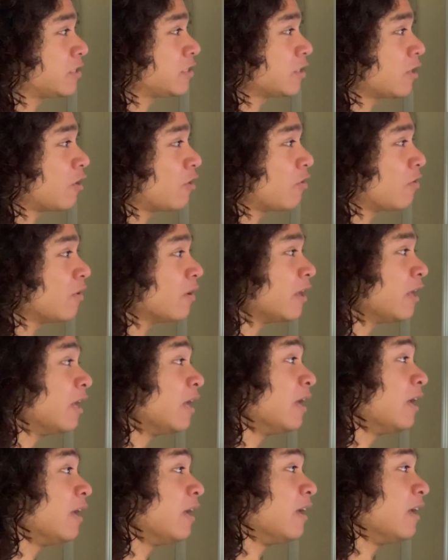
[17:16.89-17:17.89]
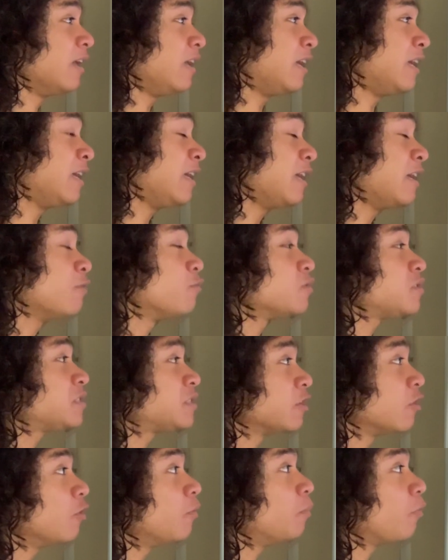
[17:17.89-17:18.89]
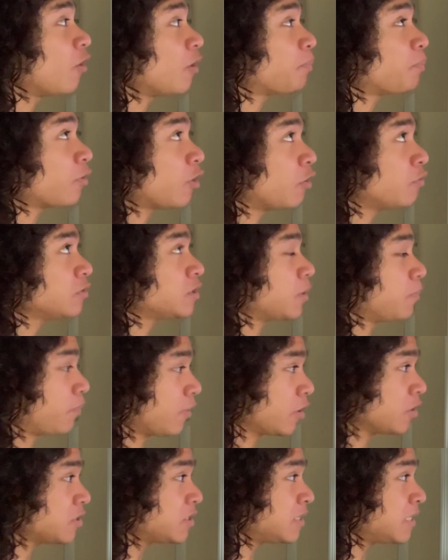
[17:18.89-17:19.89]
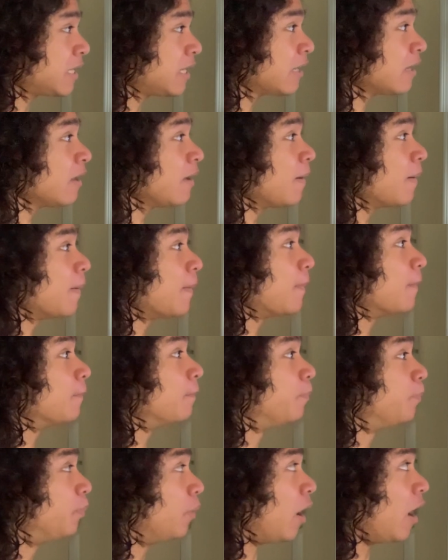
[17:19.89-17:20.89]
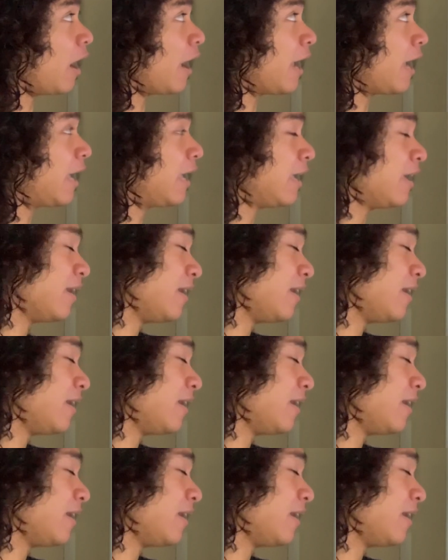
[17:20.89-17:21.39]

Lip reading: So it was still more prone to bursting, but